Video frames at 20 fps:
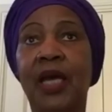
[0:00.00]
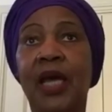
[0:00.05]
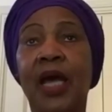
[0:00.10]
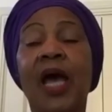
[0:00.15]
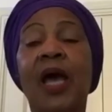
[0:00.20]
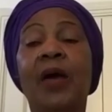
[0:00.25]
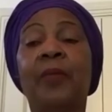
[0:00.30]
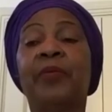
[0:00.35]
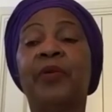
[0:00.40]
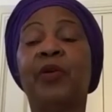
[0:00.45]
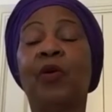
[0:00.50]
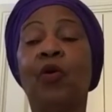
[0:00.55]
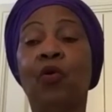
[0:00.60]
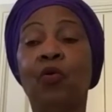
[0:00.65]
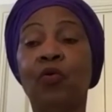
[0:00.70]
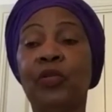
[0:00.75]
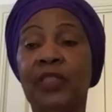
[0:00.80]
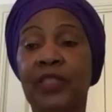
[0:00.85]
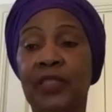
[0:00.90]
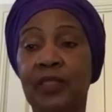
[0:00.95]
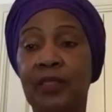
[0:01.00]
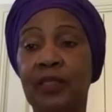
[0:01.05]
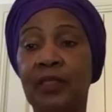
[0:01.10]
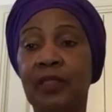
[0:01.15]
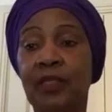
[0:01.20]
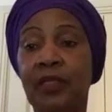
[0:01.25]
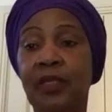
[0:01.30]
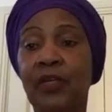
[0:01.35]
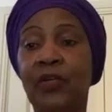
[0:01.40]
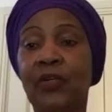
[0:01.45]
are beholden
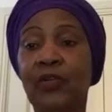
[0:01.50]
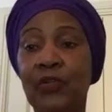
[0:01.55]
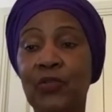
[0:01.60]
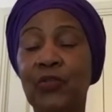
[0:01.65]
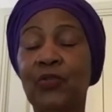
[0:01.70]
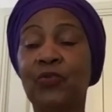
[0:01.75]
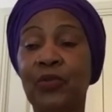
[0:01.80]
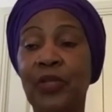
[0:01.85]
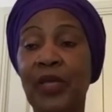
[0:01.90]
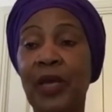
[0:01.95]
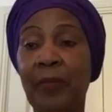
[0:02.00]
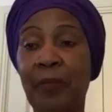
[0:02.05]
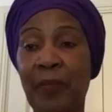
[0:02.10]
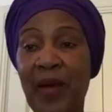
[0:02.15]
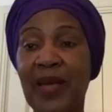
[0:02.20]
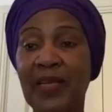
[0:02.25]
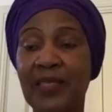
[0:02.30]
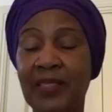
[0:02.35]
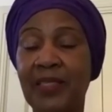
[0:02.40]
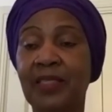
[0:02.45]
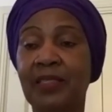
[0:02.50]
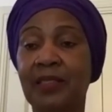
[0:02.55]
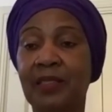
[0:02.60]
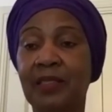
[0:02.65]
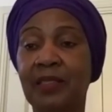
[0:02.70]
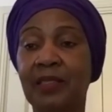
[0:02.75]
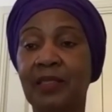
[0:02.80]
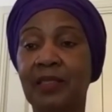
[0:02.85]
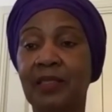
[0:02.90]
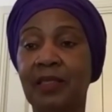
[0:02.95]
to their
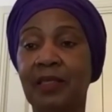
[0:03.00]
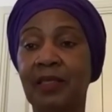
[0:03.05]
parties.